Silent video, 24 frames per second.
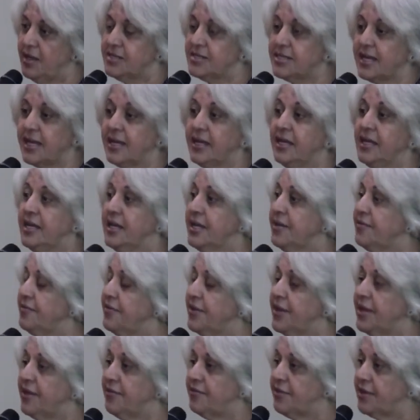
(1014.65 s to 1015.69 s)
Suddenly
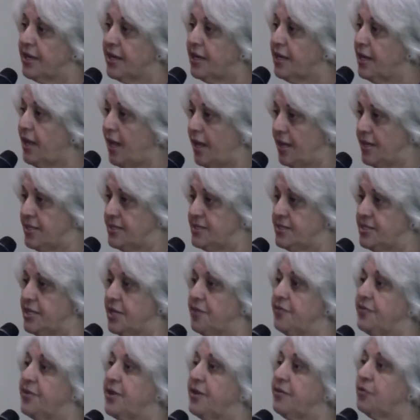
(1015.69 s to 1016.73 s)
we have realized
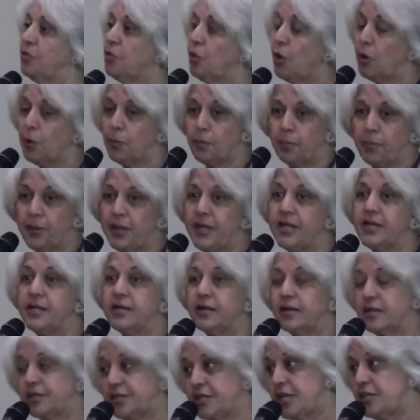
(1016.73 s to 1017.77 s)
that we have not
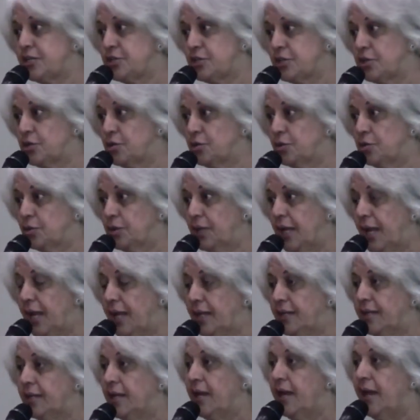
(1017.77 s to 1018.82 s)
paid attention to
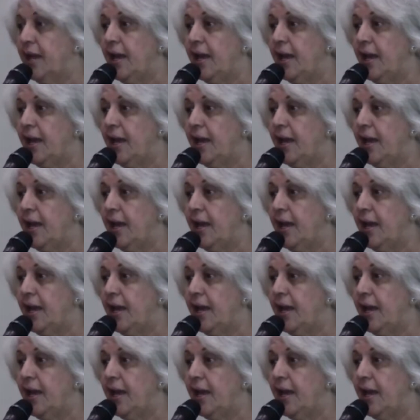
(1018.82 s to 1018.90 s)
that.